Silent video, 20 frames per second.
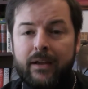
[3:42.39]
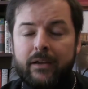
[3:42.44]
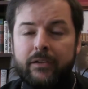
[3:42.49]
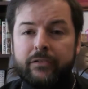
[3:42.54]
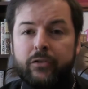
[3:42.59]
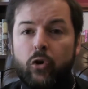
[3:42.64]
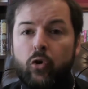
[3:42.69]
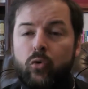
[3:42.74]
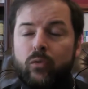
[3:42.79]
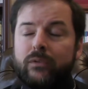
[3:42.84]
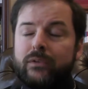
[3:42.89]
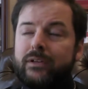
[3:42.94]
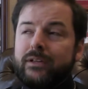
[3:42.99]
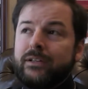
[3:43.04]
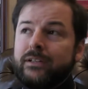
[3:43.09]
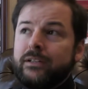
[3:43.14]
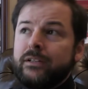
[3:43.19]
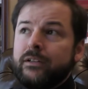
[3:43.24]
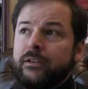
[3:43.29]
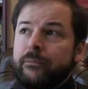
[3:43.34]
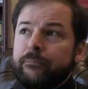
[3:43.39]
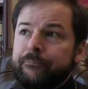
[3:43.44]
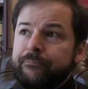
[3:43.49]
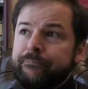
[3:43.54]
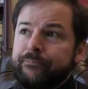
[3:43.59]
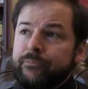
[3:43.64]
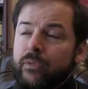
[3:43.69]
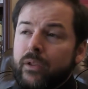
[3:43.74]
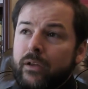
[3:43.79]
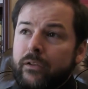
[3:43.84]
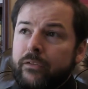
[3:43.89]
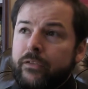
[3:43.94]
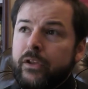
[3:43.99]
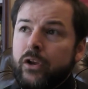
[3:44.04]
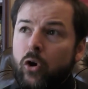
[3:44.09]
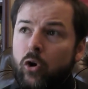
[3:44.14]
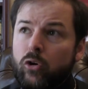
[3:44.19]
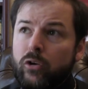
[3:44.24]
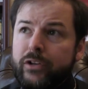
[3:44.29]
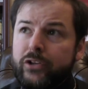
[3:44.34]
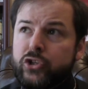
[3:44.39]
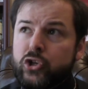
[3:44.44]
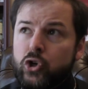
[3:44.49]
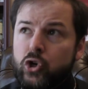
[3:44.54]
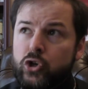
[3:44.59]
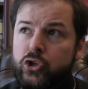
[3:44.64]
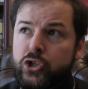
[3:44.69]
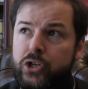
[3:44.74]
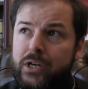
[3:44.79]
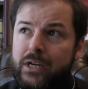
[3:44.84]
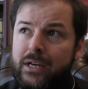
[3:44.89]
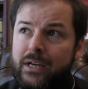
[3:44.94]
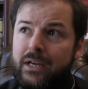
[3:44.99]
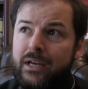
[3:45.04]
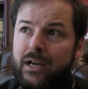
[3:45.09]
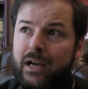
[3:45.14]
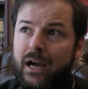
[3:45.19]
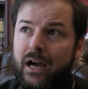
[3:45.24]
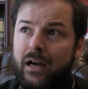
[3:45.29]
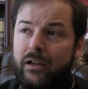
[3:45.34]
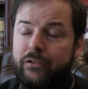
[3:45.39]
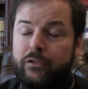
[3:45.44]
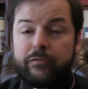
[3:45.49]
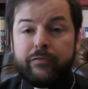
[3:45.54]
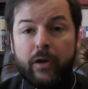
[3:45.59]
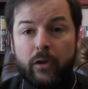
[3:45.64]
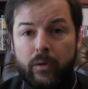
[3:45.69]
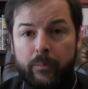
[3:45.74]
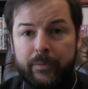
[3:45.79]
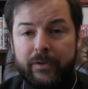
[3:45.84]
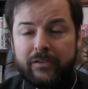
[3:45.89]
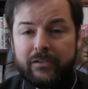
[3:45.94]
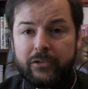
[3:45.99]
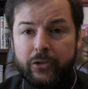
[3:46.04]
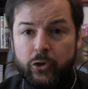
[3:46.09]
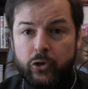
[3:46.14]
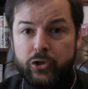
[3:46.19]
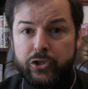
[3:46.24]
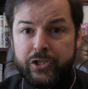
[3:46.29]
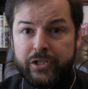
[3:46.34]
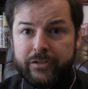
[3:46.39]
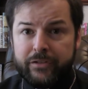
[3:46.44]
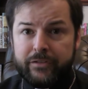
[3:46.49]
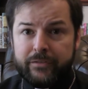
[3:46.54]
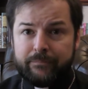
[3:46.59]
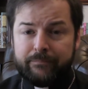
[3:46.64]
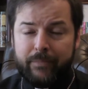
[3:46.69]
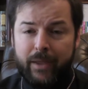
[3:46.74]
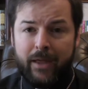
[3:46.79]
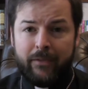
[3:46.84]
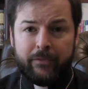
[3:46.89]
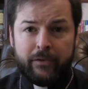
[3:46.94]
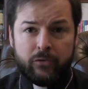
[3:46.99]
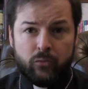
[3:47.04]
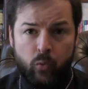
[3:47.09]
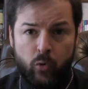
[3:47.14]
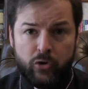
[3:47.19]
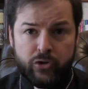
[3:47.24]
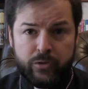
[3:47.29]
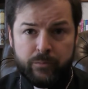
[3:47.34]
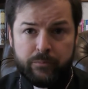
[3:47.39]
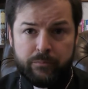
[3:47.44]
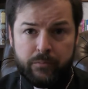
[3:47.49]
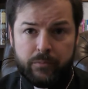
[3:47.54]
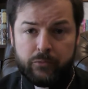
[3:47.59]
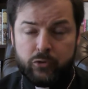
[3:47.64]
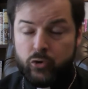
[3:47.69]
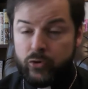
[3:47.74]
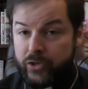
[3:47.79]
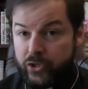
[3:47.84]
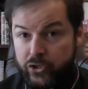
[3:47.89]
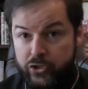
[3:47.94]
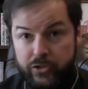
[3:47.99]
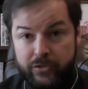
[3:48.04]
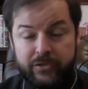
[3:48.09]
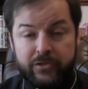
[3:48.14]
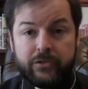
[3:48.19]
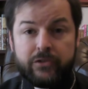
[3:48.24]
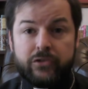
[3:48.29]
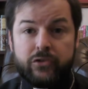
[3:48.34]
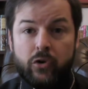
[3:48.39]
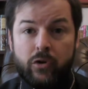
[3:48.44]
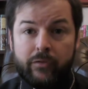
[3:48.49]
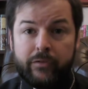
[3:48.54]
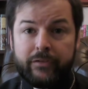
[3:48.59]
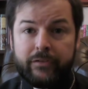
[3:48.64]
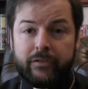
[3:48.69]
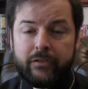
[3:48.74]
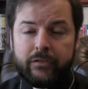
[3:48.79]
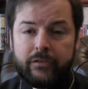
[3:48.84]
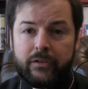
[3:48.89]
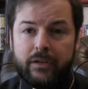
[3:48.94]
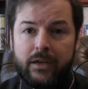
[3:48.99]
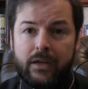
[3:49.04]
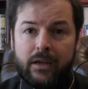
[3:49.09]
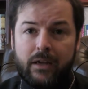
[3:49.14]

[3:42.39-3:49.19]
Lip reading: So the early church developed these liturgies and these worship traditions and services,